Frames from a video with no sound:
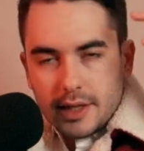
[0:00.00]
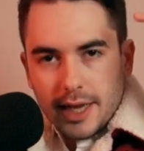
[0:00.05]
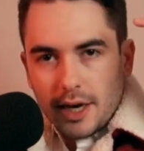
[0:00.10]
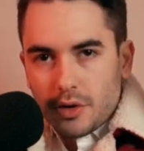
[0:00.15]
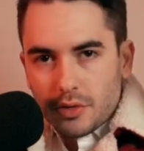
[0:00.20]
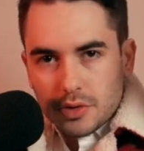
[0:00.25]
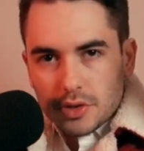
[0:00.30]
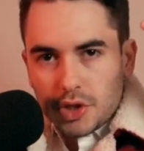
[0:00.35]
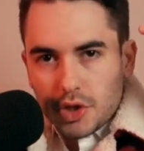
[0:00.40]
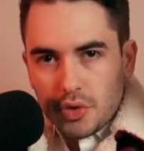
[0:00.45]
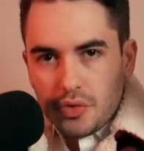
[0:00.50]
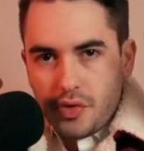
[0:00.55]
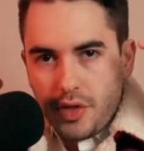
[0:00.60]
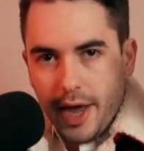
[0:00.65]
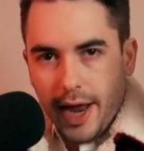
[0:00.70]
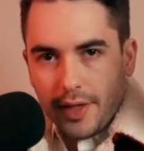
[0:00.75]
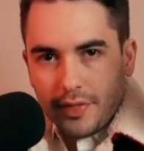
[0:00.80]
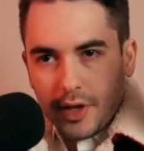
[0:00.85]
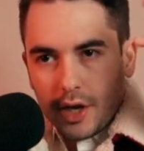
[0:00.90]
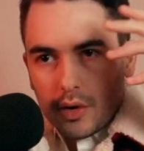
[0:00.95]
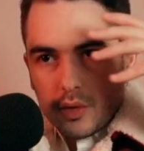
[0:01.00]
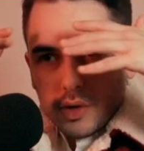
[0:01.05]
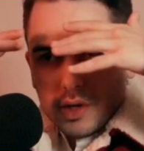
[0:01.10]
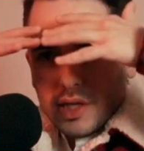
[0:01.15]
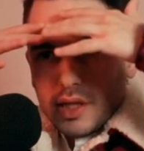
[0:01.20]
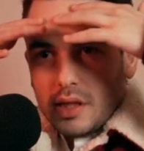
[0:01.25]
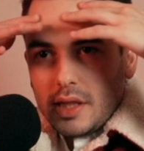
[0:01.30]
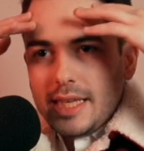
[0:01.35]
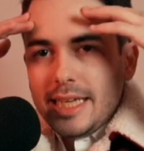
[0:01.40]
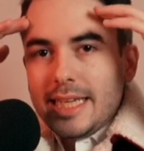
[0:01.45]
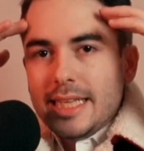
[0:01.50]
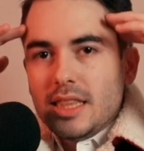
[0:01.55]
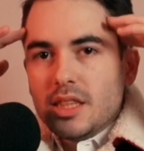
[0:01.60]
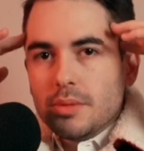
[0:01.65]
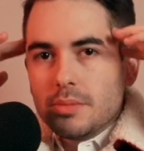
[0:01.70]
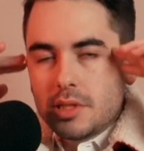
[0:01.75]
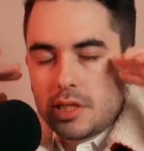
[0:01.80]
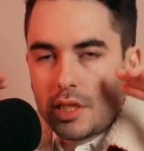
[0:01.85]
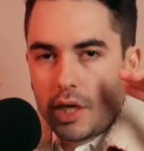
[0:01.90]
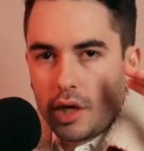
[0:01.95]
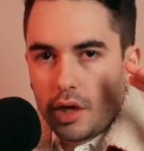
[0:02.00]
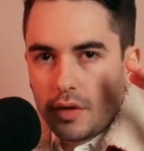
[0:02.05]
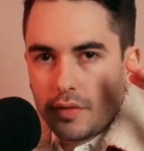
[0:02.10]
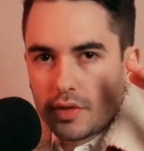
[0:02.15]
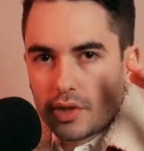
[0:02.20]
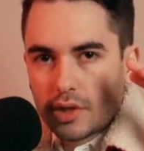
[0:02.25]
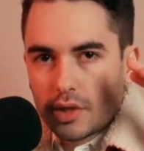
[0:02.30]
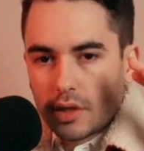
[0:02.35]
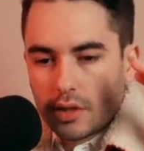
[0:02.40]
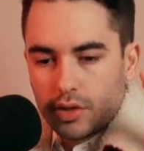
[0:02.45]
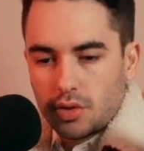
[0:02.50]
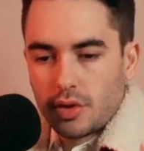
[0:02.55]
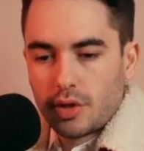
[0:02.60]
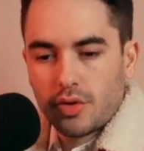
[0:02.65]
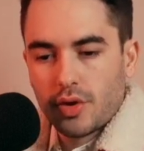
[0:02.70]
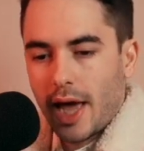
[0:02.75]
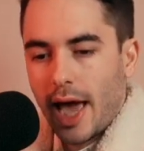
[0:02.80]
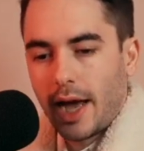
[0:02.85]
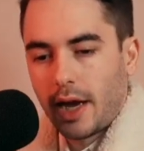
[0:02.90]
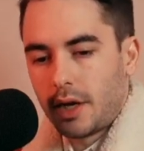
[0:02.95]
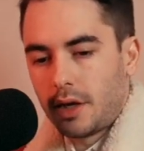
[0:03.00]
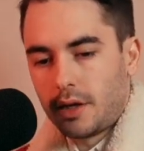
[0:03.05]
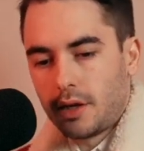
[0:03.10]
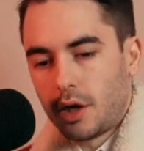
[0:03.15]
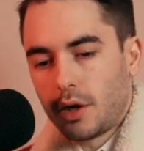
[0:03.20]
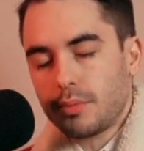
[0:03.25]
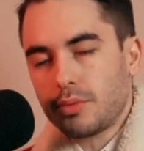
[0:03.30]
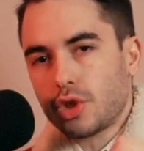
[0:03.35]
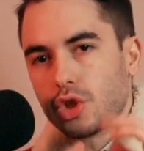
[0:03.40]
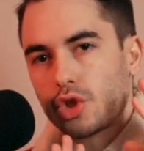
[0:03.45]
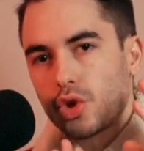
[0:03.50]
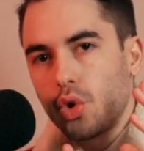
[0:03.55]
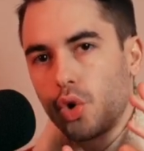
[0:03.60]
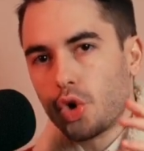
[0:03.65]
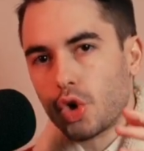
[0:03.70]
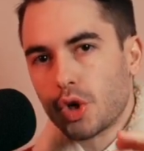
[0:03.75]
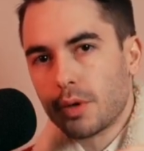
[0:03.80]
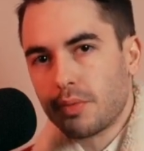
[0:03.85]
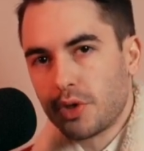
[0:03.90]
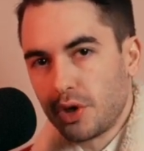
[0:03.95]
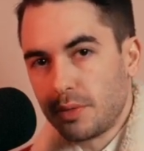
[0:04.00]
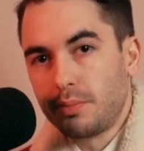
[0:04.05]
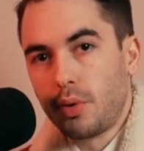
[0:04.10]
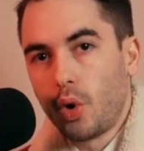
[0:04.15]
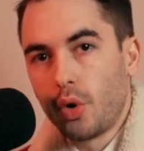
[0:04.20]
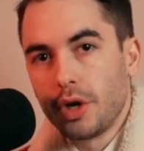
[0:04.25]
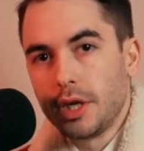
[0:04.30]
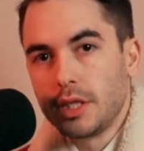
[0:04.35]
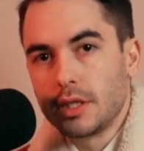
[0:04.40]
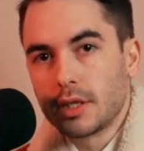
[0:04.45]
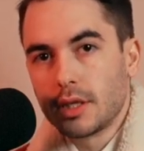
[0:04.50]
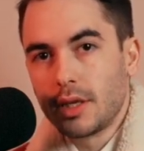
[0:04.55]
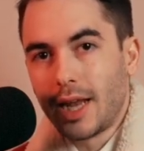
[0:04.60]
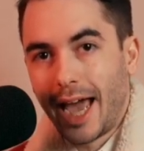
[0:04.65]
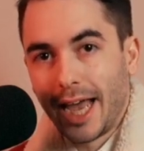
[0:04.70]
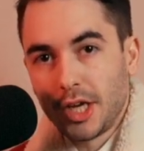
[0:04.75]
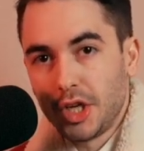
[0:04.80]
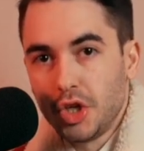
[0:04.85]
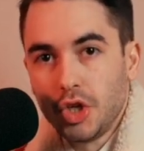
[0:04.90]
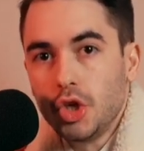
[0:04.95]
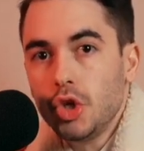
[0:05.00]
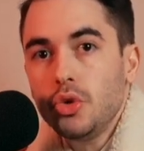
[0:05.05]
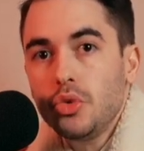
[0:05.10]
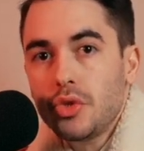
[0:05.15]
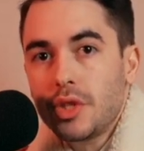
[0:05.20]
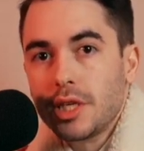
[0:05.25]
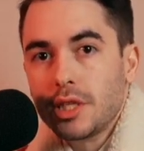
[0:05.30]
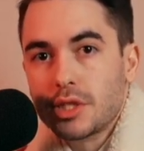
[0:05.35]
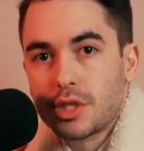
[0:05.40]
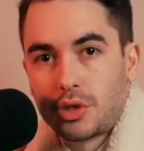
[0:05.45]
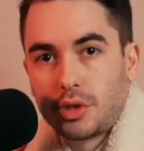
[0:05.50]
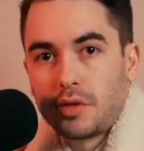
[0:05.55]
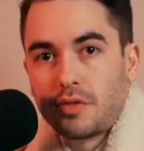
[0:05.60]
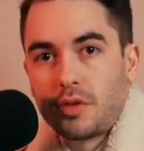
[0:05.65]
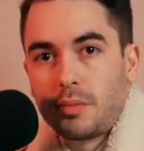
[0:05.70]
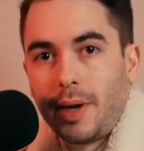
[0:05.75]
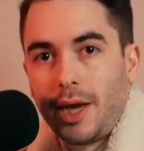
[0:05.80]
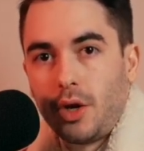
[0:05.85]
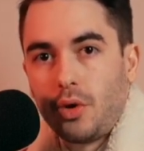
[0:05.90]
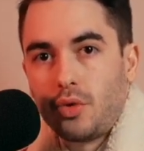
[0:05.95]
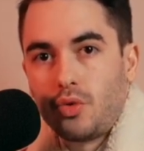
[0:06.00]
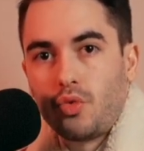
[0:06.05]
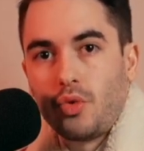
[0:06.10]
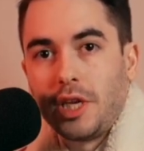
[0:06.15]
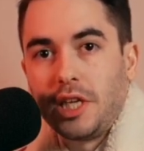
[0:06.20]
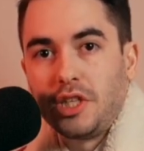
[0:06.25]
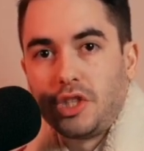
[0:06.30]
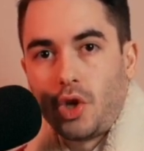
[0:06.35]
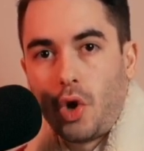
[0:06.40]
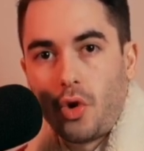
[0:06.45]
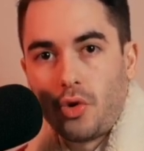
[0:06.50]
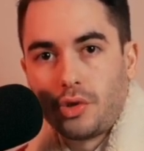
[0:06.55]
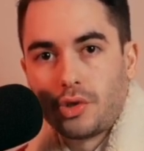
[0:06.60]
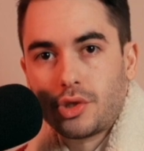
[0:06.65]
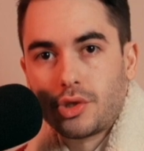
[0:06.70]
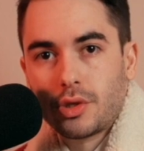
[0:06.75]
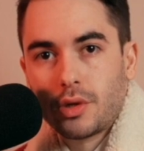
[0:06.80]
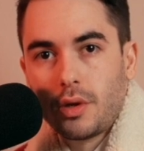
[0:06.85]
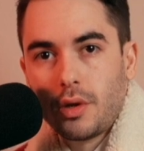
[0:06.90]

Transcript: They don't do that. They don't clean themselves, so they're not going to absorb the poison. I knew this just from my own research.